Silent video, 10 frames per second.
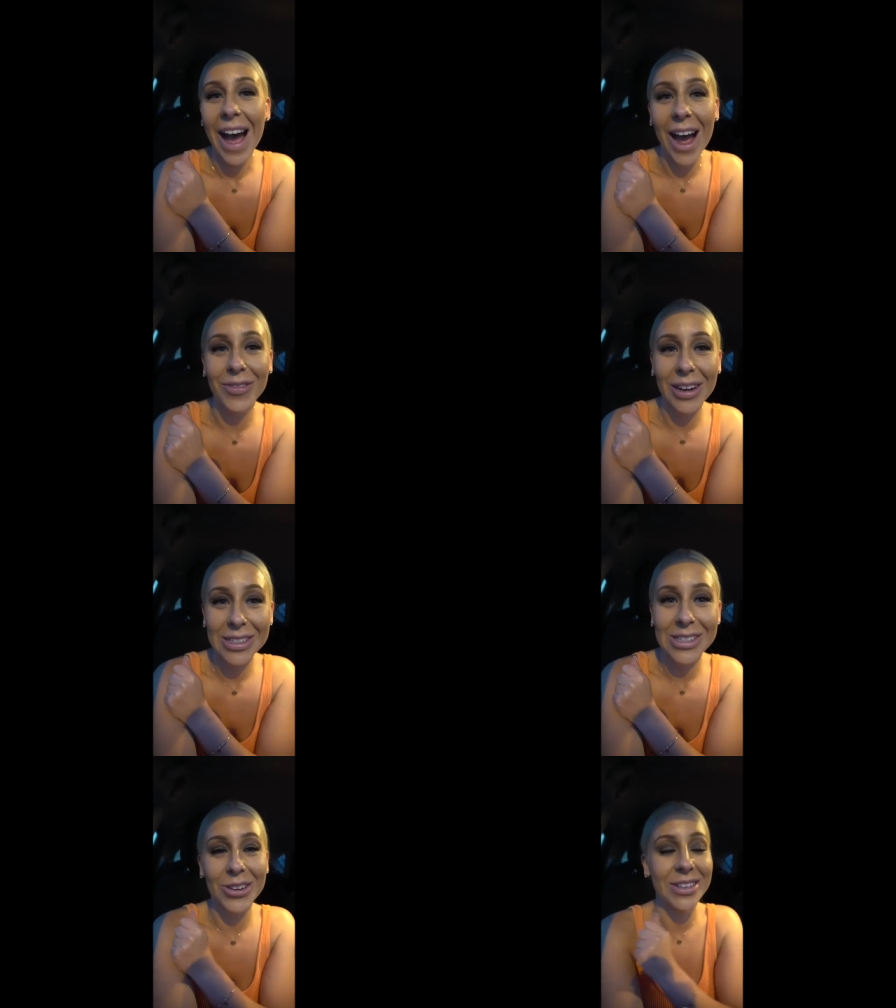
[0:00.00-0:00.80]
I felt
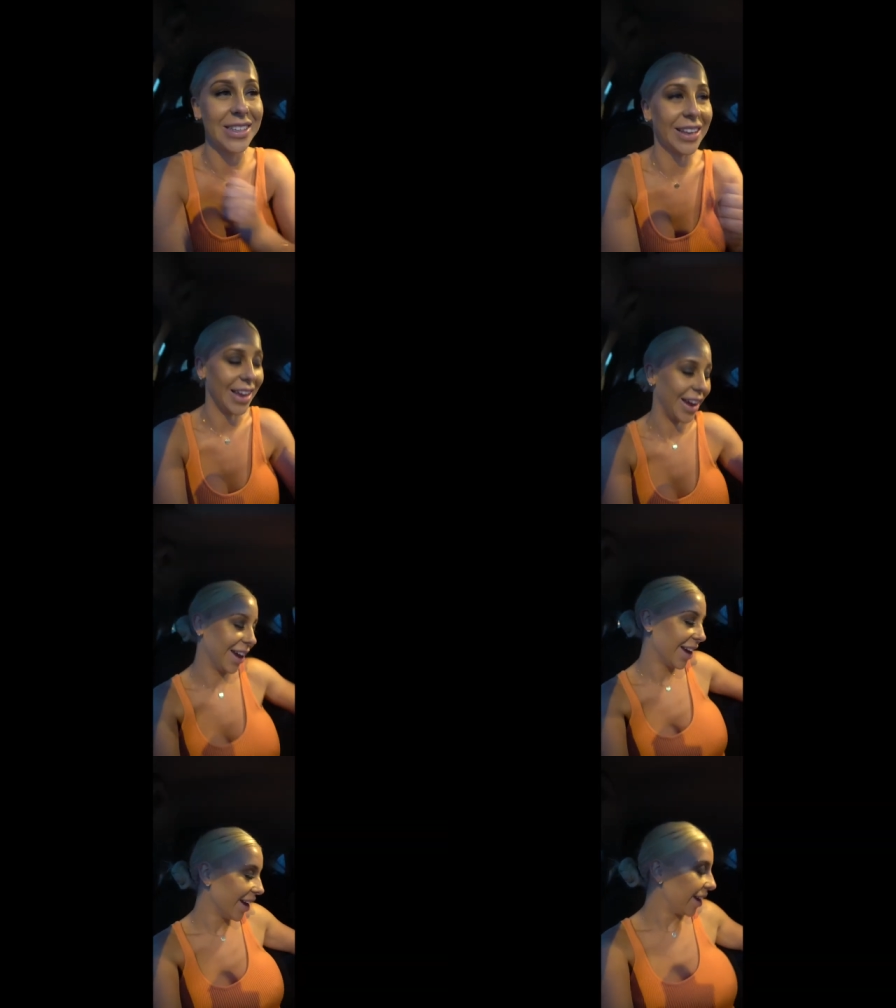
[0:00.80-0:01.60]
so
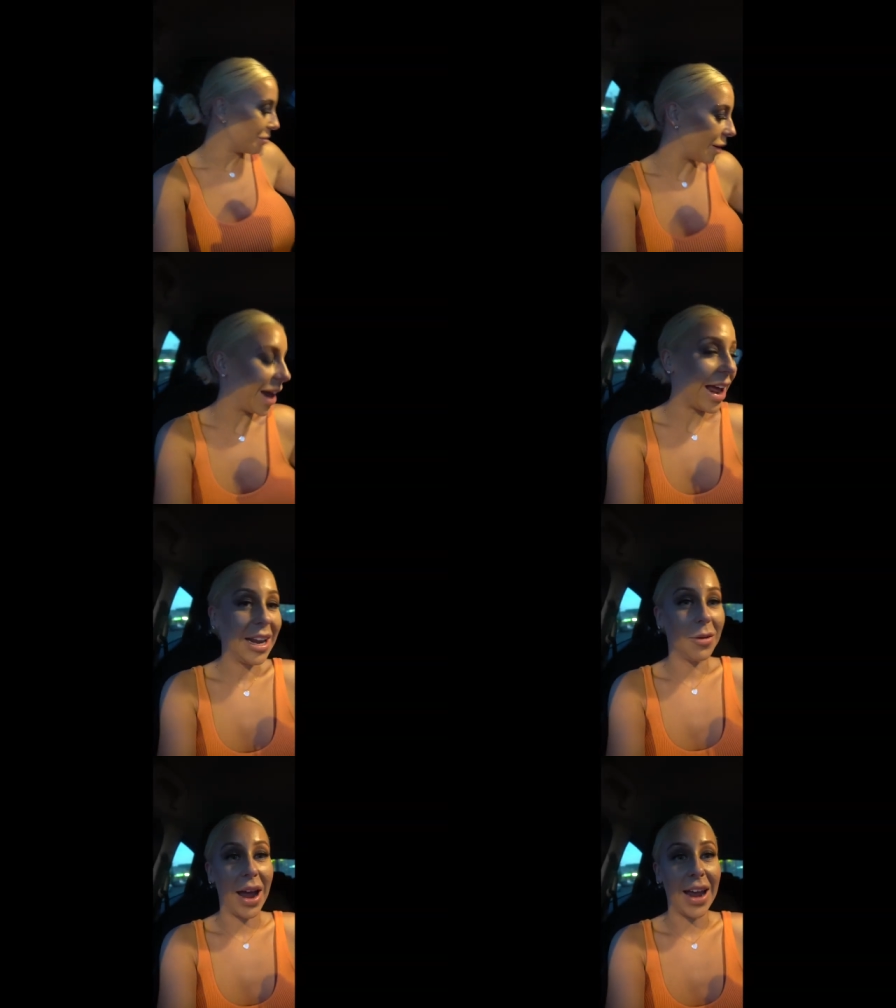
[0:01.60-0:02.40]
silly but
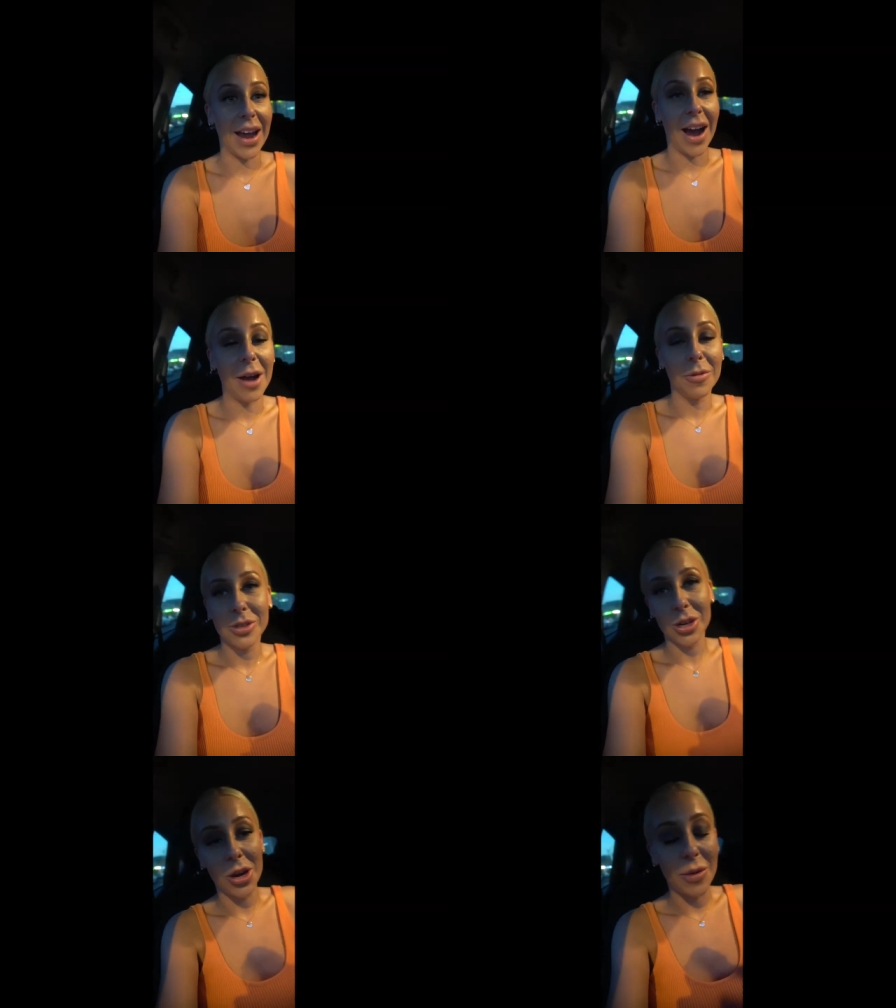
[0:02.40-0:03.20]
anyway I will
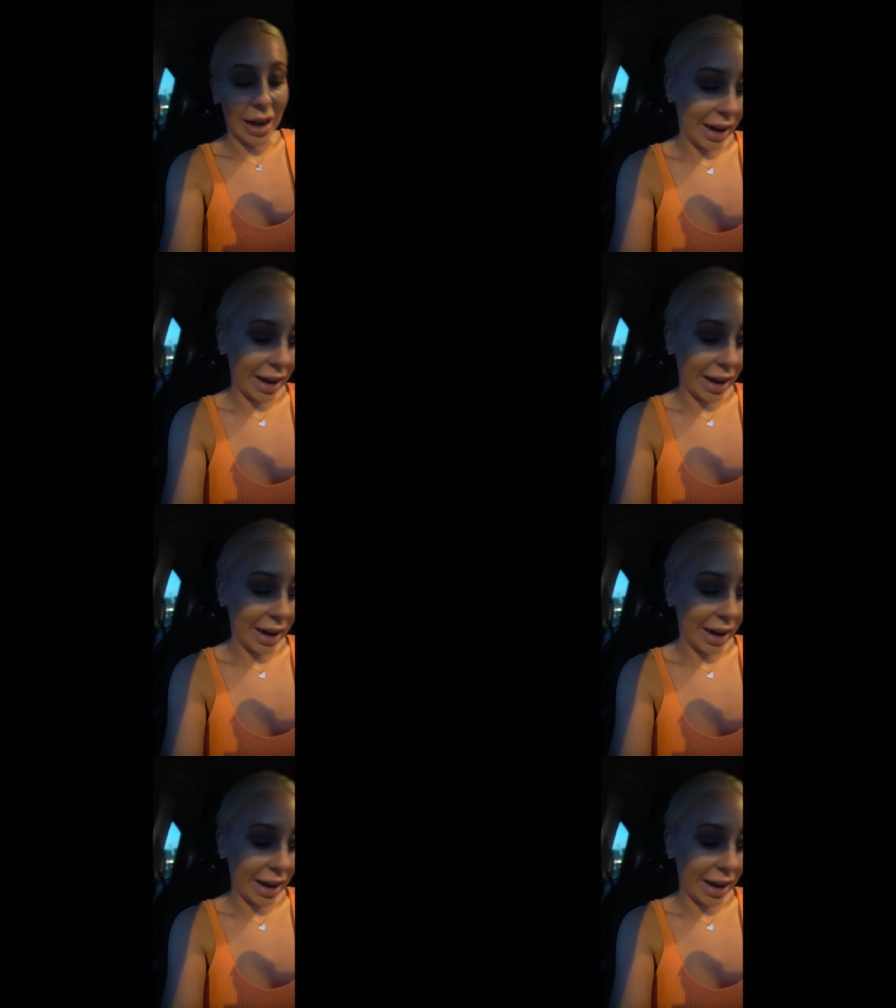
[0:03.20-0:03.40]
show you when